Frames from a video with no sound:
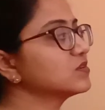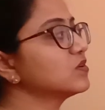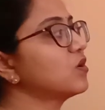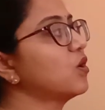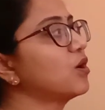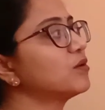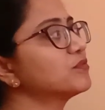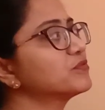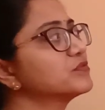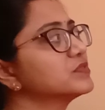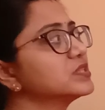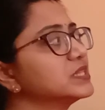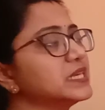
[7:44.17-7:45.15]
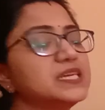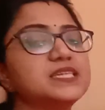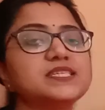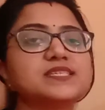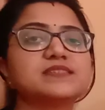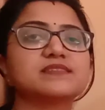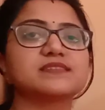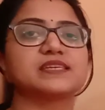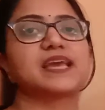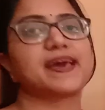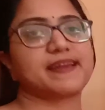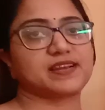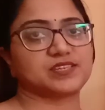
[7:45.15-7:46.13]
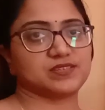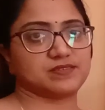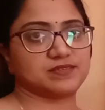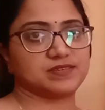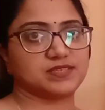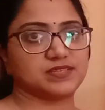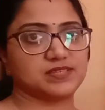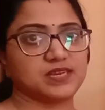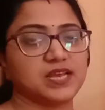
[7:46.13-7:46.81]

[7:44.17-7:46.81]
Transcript: of these characters.